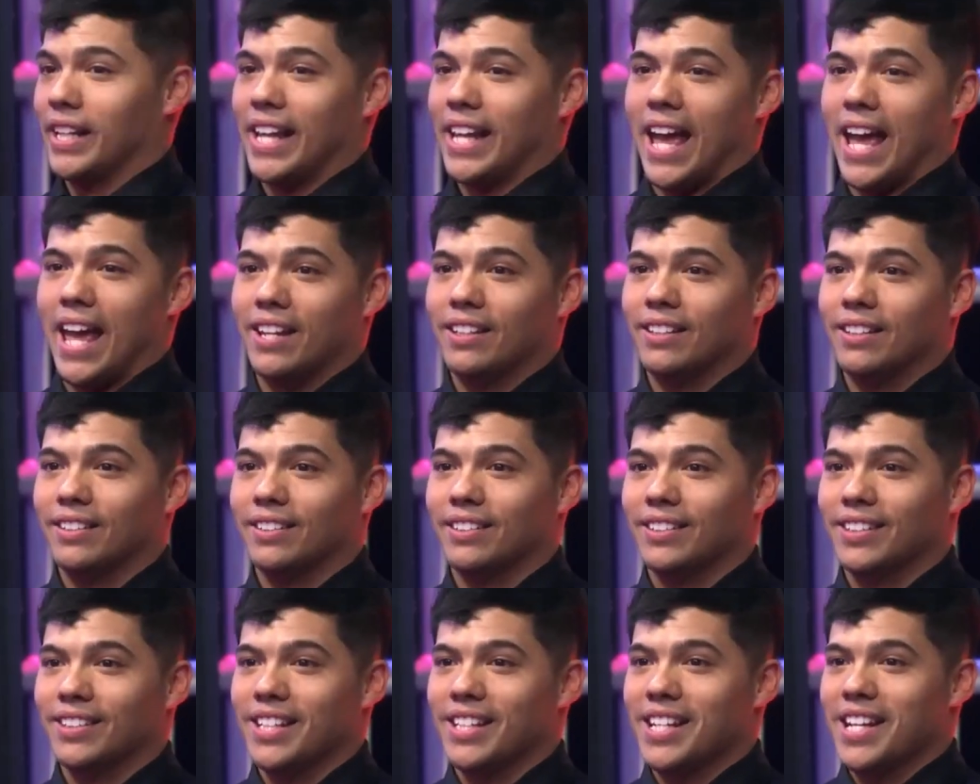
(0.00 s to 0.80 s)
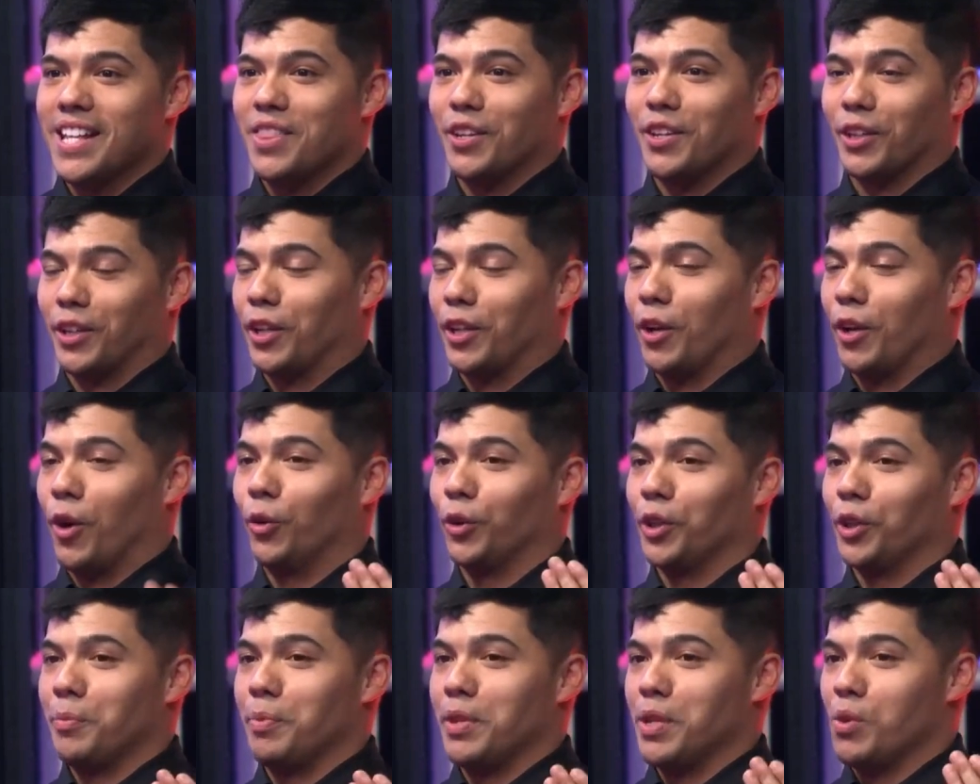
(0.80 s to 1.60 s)
but again,
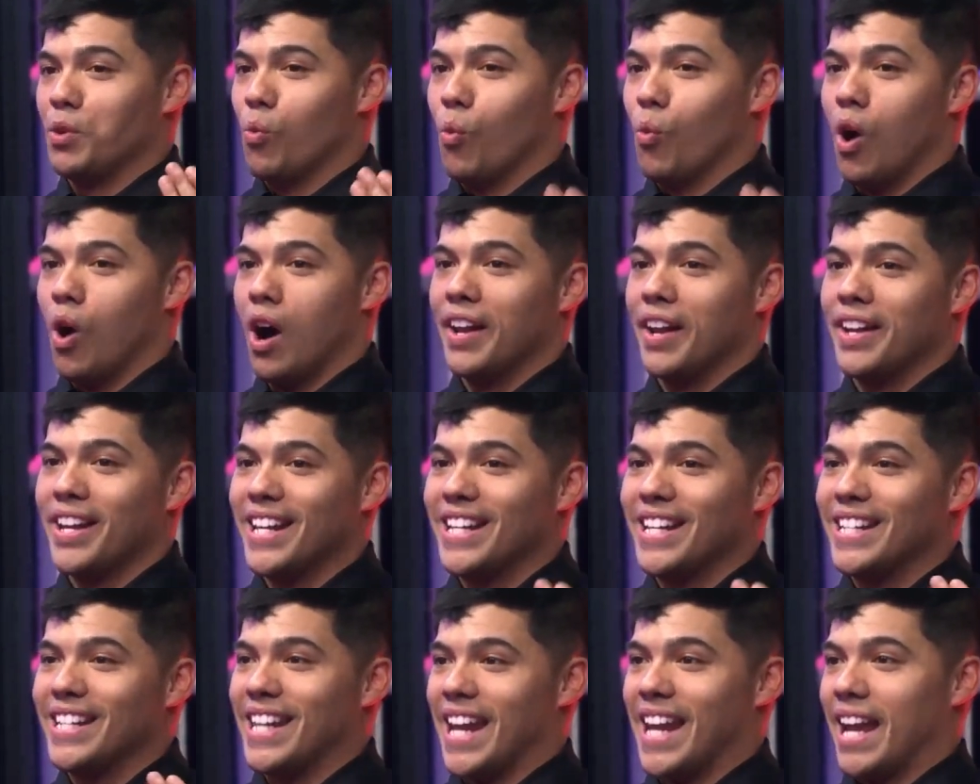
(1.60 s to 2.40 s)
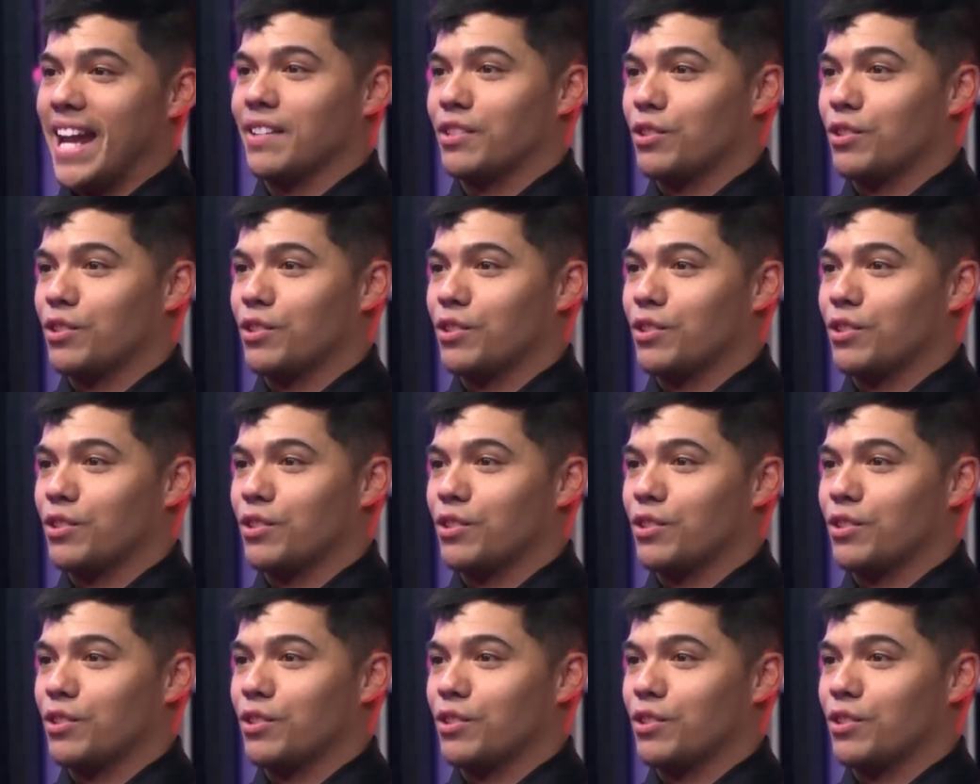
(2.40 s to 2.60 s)
there could only be one